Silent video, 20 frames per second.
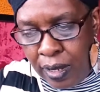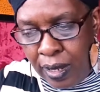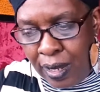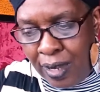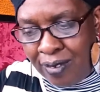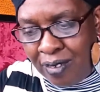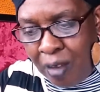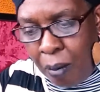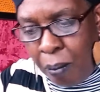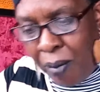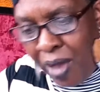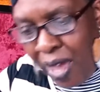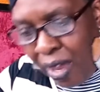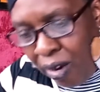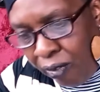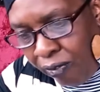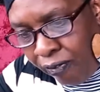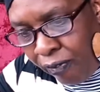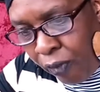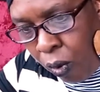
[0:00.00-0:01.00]
It's a
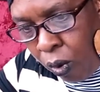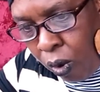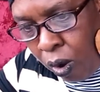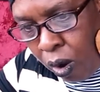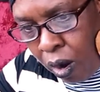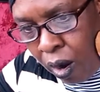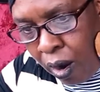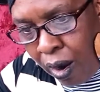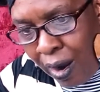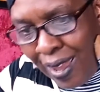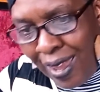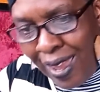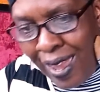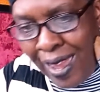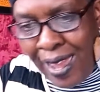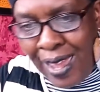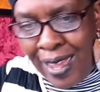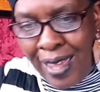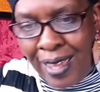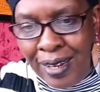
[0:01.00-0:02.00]
metaphor
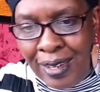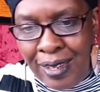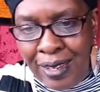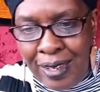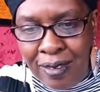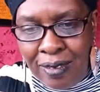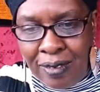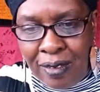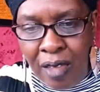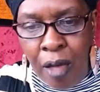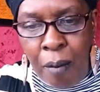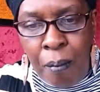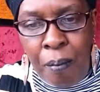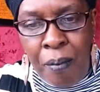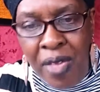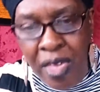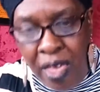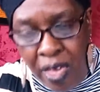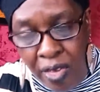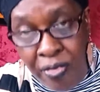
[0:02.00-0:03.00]
and it's a
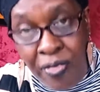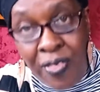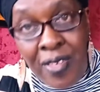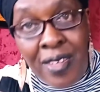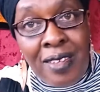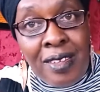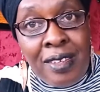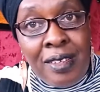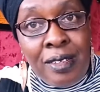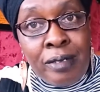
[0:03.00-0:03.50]
myth,